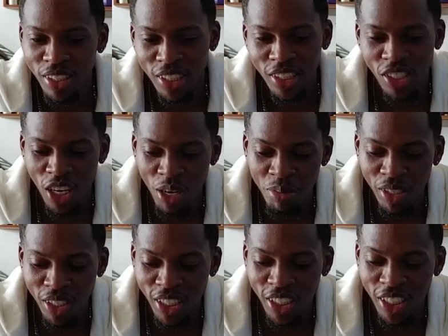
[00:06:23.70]
saw me
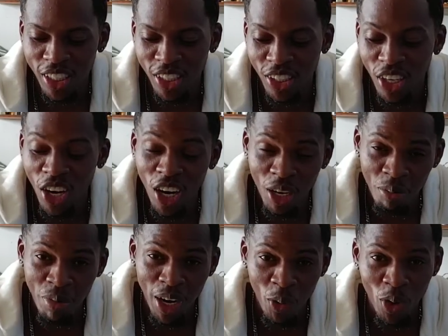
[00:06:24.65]
on
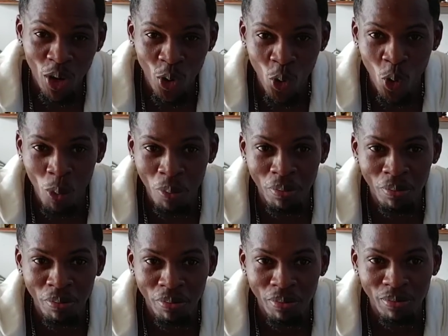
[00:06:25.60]
my way home,
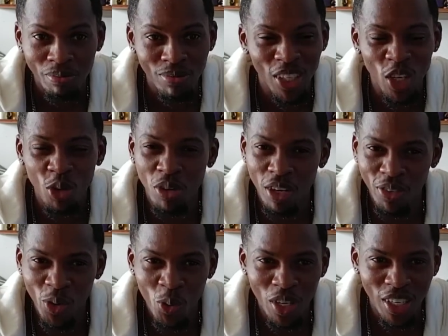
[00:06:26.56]
lover of
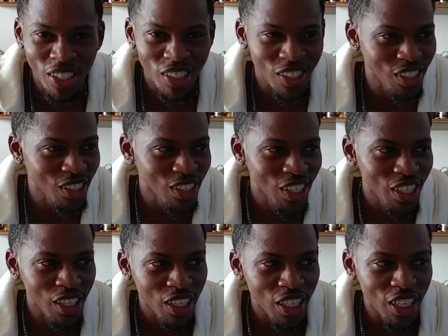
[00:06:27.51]
the wheels,
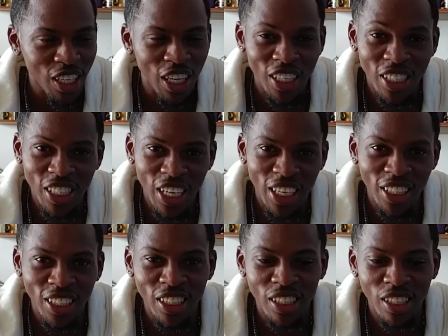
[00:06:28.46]
and
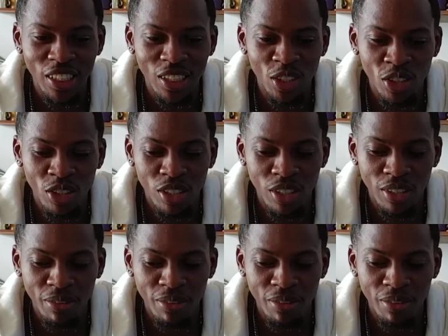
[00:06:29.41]
decided to